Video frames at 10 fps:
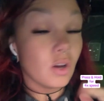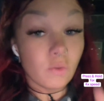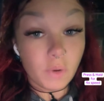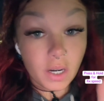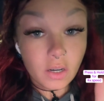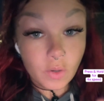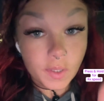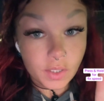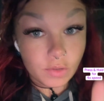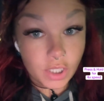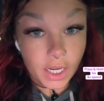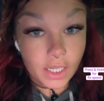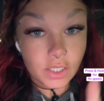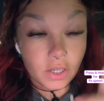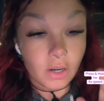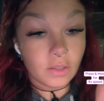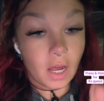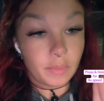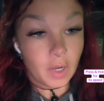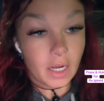We are going to change our
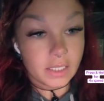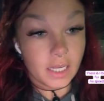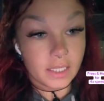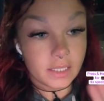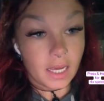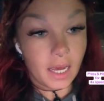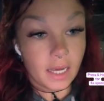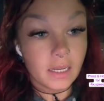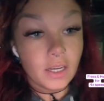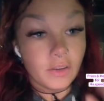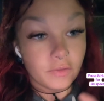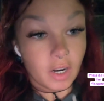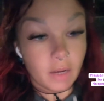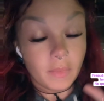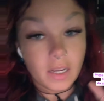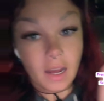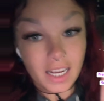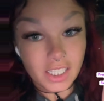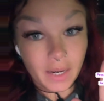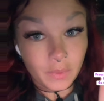thought process, okay? From,
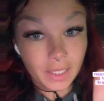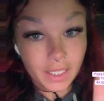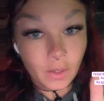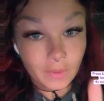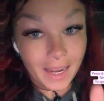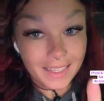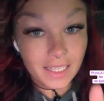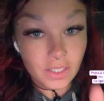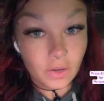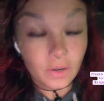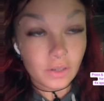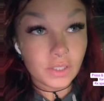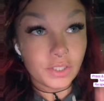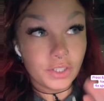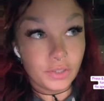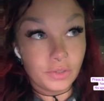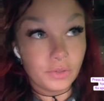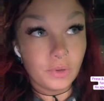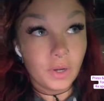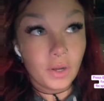gosh, I really don't like this girl,
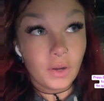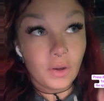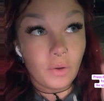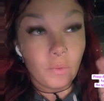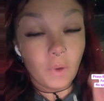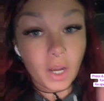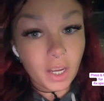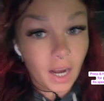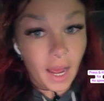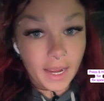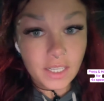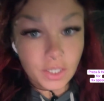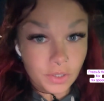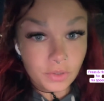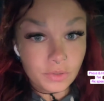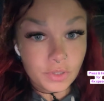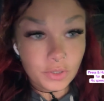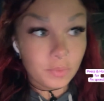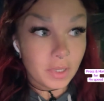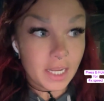to what could I do to
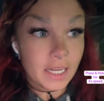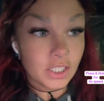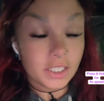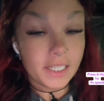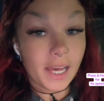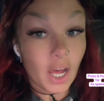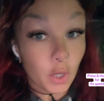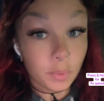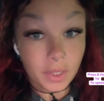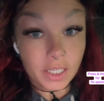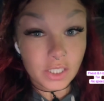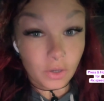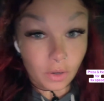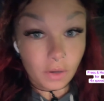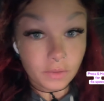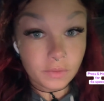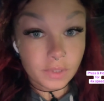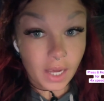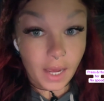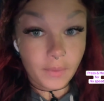potentially help this girl,
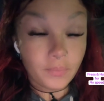okay?